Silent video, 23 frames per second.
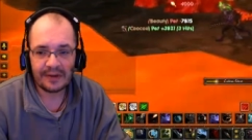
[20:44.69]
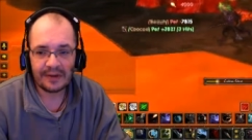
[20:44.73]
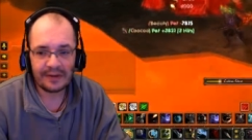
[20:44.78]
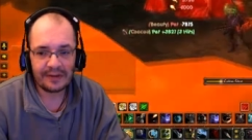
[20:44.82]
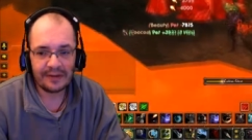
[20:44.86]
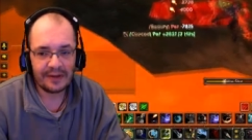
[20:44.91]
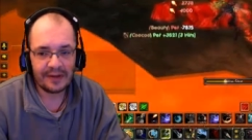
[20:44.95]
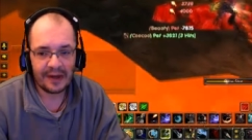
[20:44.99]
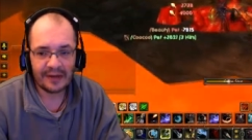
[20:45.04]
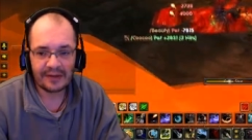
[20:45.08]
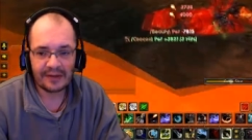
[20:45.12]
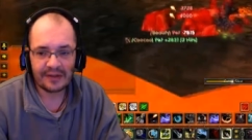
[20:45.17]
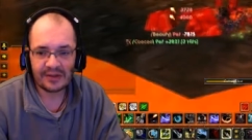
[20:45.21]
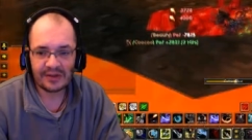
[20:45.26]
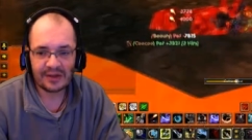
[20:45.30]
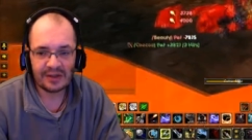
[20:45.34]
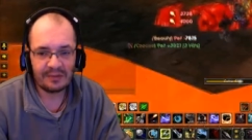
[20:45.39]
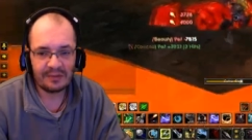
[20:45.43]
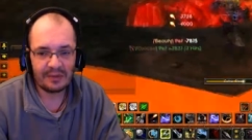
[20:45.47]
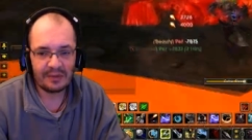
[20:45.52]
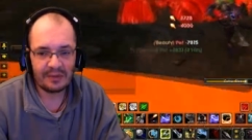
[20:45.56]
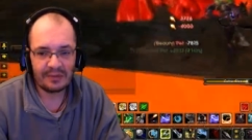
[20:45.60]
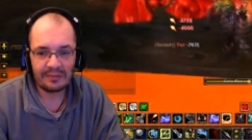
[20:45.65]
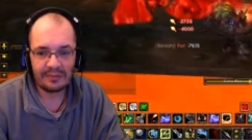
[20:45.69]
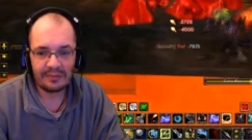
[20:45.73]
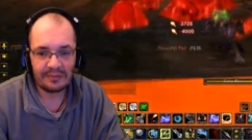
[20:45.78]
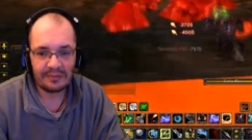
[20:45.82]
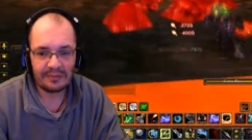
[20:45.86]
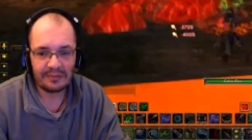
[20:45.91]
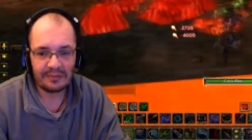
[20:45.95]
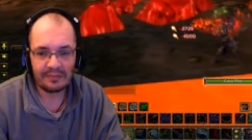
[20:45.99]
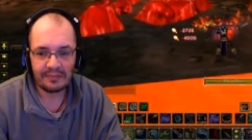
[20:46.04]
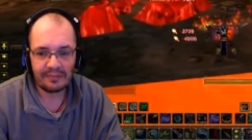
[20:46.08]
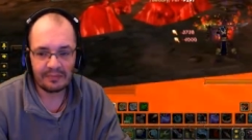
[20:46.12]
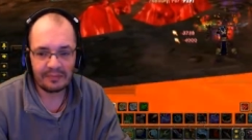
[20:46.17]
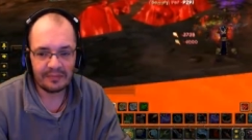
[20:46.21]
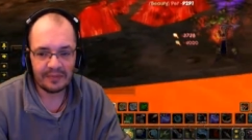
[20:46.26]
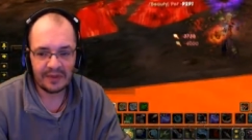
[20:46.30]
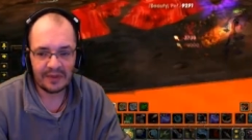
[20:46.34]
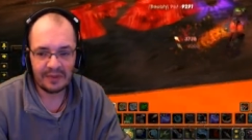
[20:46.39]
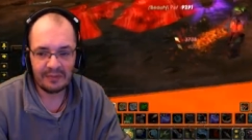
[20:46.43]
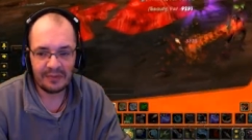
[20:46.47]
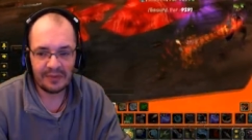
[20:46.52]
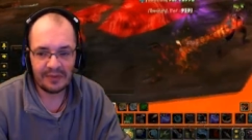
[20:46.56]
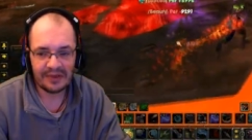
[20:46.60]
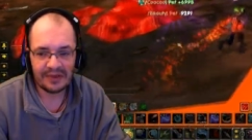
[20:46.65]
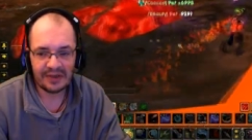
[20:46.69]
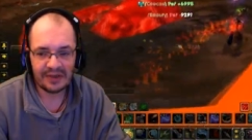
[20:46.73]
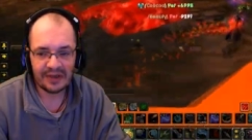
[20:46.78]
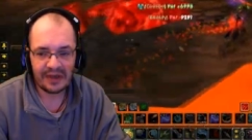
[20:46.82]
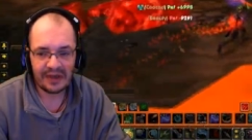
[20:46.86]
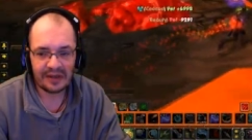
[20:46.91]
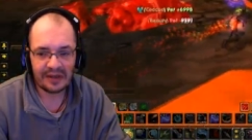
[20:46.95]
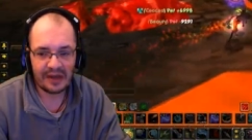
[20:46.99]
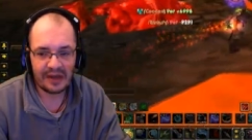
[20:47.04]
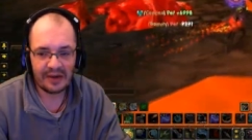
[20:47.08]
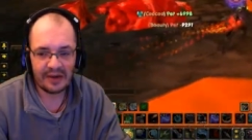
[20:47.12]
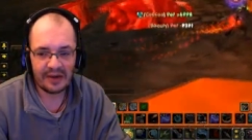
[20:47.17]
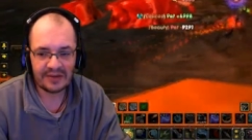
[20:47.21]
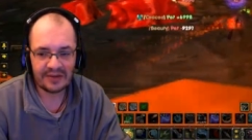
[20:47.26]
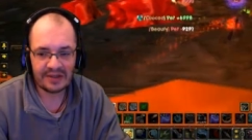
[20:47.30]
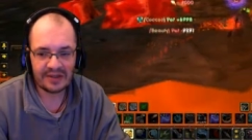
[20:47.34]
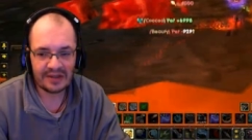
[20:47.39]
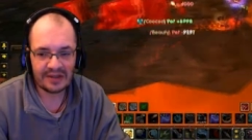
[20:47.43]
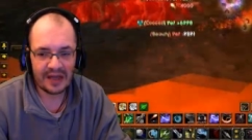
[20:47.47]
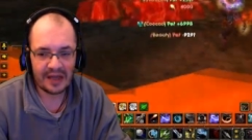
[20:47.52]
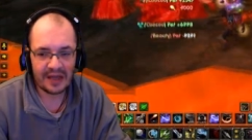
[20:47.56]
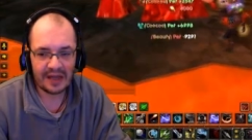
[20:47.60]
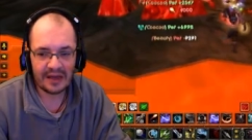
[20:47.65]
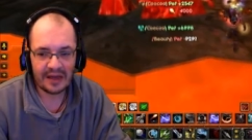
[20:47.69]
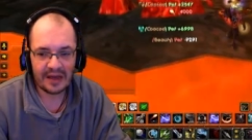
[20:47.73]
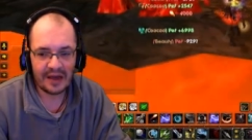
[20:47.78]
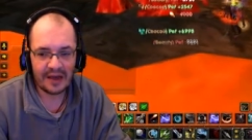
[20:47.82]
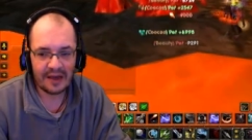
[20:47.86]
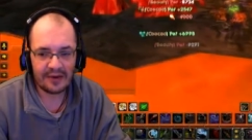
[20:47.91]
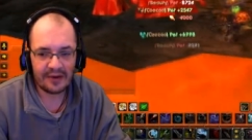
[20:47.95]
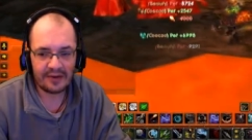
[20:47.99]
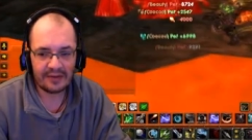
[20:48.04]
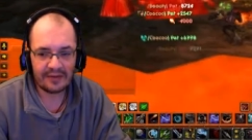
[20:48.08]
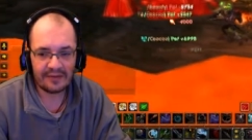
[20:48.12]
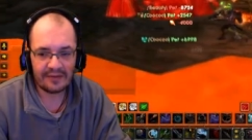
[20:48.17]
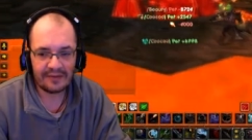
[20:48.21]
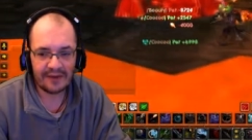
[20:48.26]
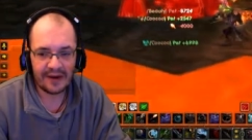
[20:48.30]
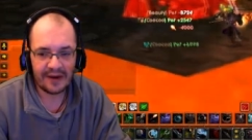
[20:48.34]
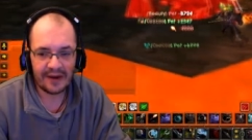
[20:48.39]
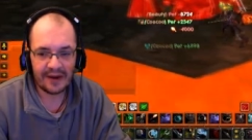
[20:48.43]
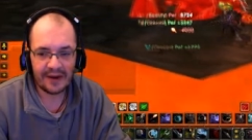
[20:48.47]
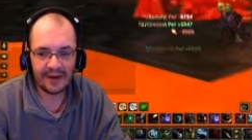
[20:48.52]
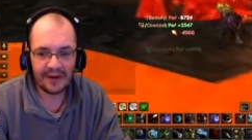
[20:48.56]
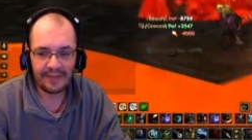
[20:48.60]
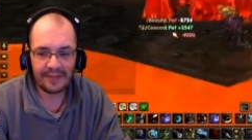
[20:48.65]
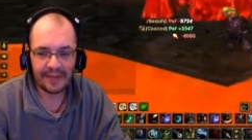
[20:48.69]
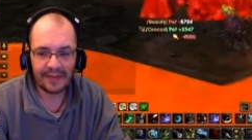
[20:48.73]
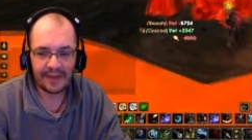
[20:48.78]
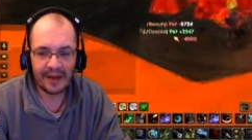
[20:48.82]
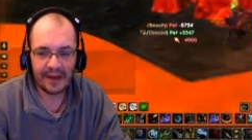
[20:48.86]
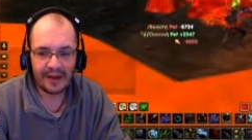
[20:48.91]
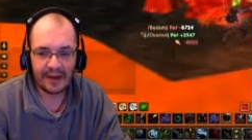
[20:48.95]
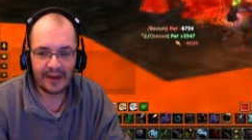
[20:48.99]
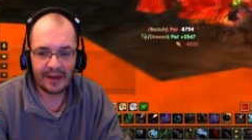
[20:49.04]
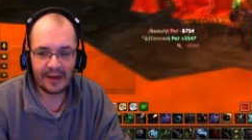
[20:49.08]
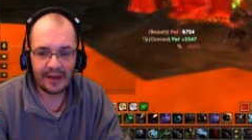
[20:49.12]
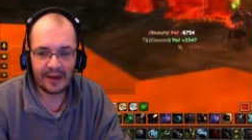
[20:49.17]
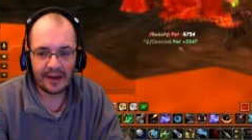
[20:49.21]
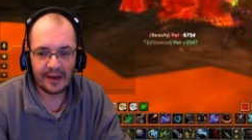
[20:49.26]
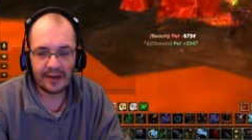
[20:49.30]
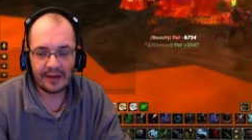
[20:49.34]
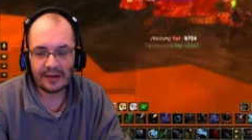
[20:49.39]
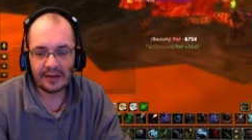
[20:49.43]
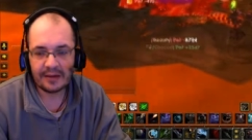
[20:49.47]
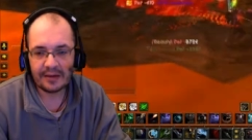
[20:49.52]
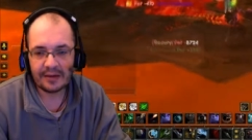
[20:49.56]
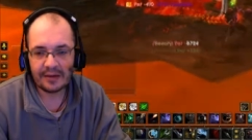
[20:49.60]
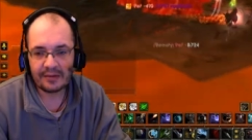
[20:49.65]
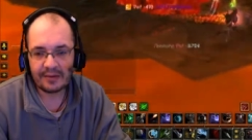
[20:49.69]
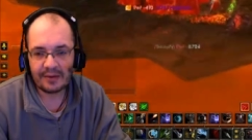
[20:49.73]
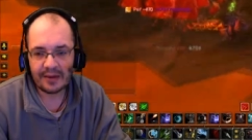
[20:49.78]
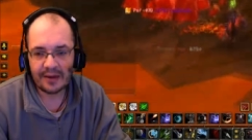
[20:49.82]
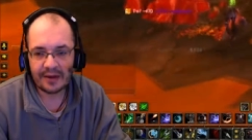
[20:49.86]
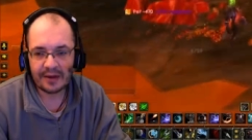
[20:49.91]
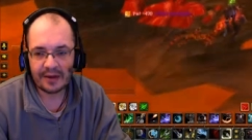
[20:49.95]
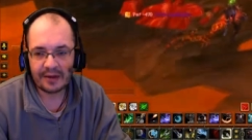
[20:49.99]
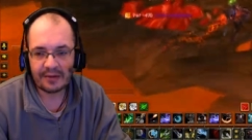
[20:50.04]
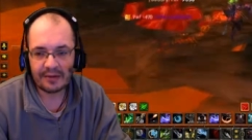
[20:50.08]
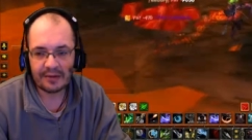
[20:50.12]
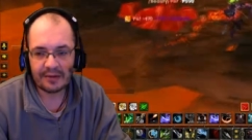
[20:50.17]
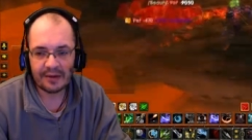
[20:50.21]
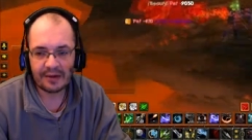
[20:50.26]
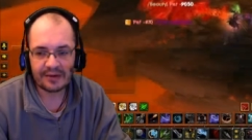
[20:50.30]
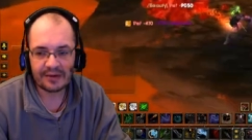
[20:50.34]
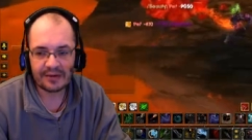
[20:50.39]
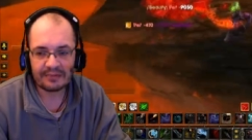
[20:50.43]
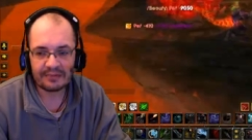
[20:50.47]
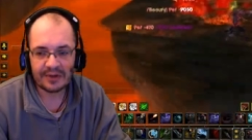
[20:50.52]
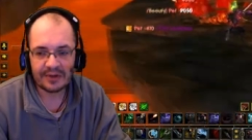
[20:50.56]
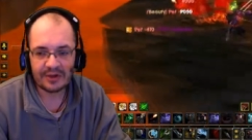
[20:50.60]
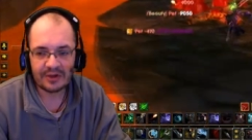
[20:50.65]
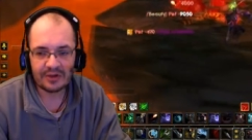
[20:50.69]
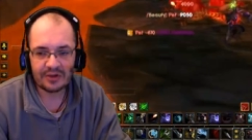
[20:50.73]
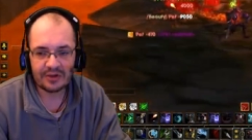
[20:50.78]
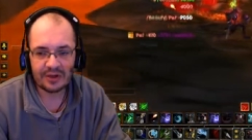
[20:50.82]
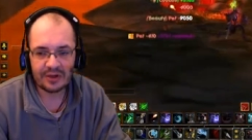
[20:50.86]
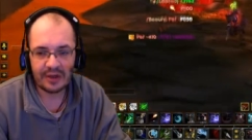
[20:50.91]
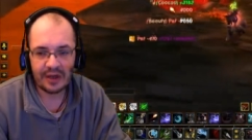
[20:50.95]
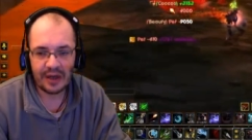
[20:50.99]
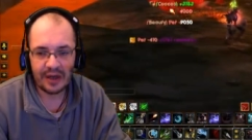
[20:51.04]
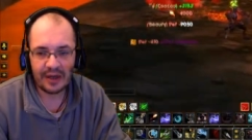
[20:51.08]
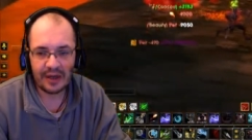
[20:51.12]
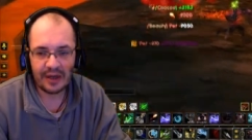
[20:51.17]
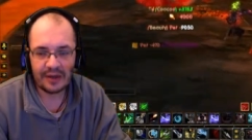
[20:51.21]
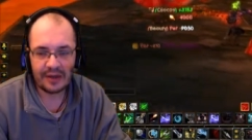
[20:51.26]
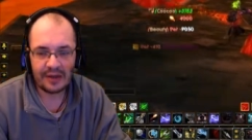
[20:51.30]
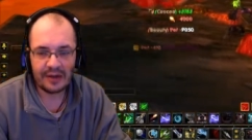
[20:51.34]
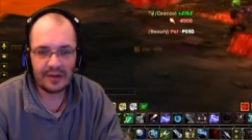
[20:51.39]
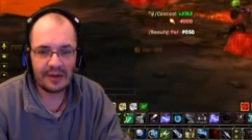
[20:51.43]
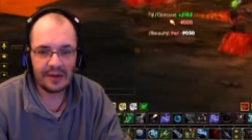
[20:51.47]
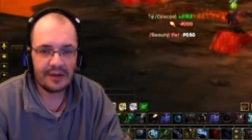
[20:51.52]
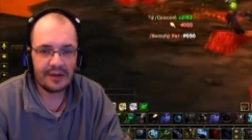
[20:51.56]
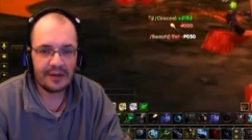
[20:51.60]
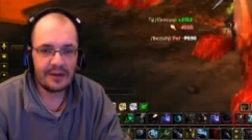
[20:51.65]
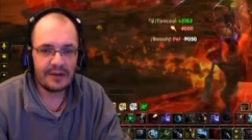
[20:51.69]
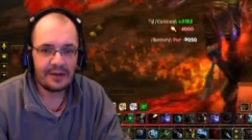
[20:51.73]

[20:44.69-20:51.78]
But yeah, just keep on DPSing it down, standing out of the fire, and running around as much as you can.